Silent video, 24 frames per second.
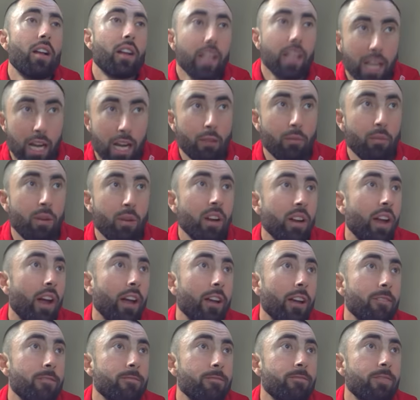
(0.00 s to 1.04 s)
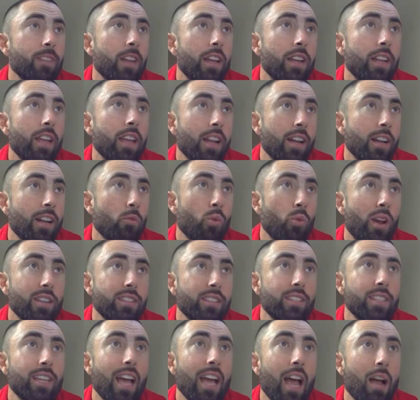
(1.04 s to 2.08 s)
Kyle Monangai and yeah, that's what I
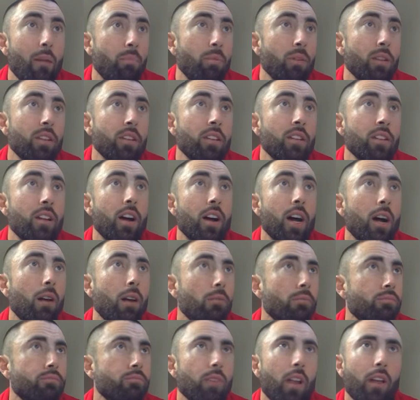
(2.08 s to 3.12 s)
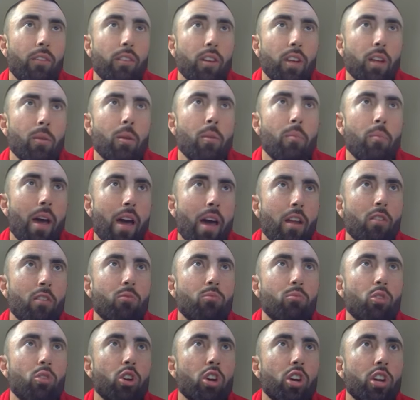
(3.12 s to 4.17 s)
see happening. Um, definitely gonna be a
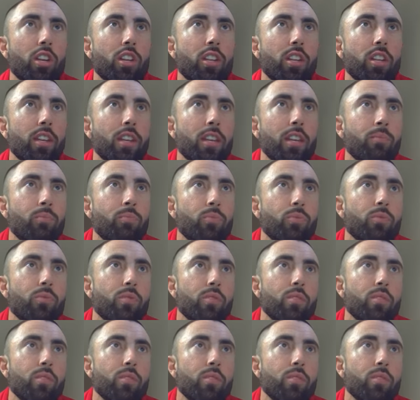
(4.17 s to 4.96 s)
battle, real good team.